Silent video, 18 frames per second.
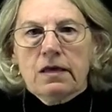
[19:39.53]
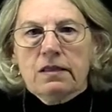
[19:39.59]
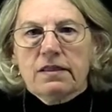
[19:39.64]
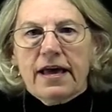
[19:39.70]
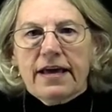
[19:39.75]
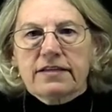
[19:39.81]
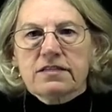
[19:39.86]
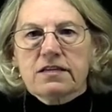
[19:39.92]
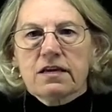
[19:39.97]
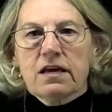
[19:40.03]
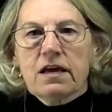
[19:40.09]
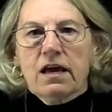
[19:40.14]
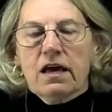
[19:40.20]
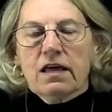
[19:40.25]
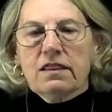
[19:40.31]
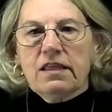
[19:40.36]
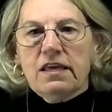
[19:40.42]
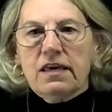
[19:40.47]
That
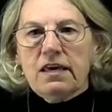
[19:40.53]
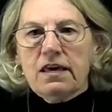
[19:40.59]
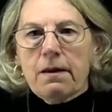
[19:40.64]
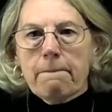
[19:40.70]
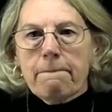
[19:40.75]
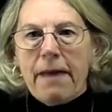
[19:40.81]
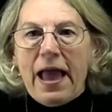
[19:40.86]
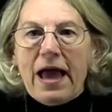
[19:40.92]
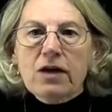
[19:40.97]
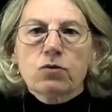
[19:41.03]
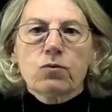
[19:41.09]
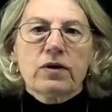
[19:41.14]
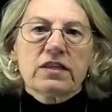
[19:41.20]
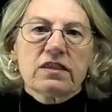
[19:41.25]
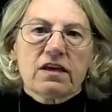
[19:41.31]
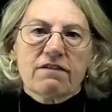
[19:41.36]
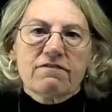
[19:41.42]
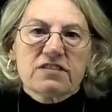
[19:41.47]
the
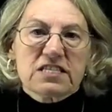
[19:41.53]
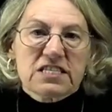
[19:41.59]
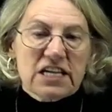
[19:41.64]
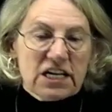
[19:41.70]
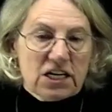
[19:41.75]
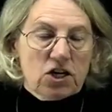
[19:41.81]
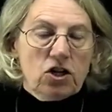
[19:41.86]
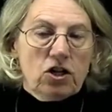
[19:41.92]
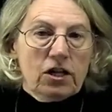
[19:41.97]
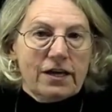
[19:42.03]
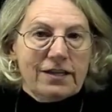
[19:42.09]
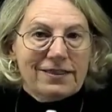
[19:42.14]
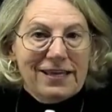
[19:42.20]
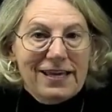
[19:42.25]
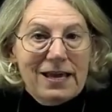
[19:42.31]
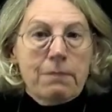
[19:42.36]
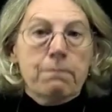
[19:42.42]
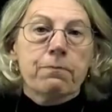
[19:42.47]
bandwidth of a signal at
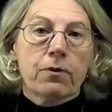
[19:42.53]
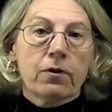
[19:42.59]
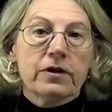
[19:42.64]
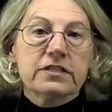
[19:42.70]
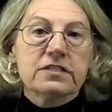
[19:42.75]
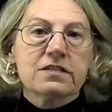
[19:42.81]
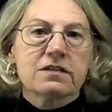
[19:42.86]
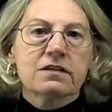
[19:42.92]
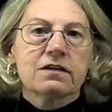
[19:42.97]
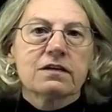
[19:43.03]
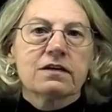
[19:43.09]
the input